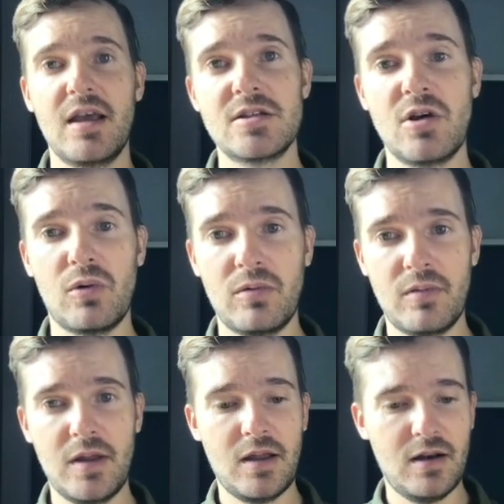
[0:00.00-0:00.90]
So
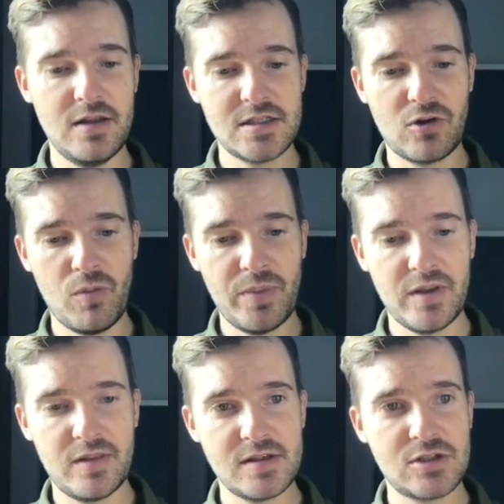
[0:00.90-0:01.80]
let's
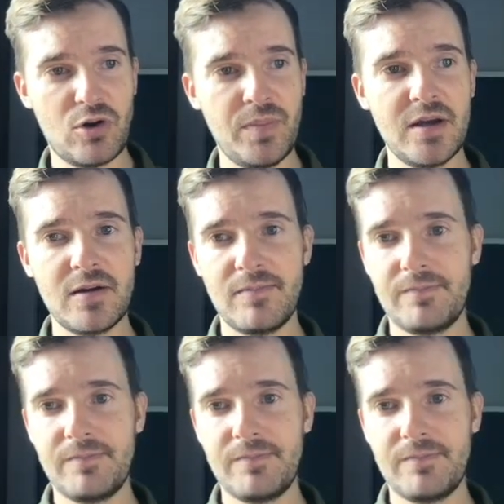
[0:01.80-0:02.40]
copy this topic.